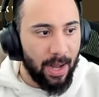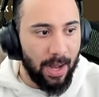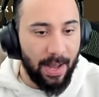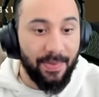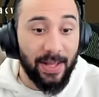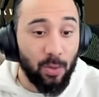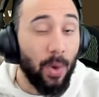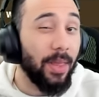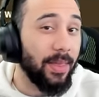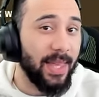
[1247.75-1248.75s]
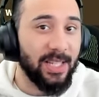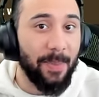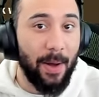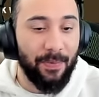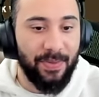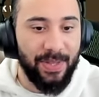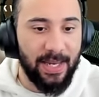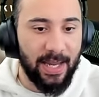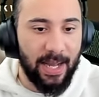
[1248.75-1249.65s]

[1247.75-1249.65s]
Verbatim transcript: uh, and that's one of the things about the.